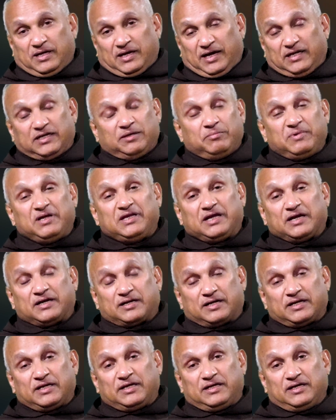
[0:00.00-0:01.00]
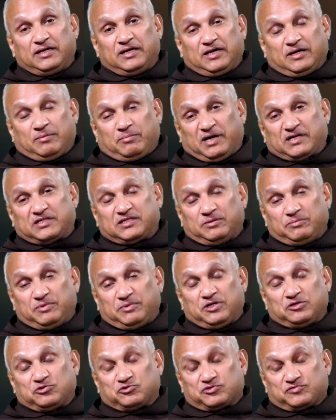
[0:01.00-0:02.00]
and immediately
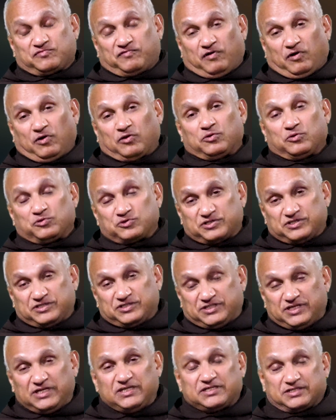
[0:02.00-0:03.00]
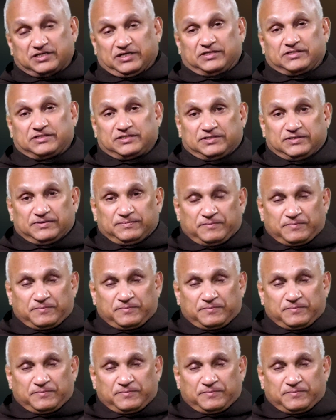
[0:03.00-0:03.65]
Bartimaeus follows Jesus.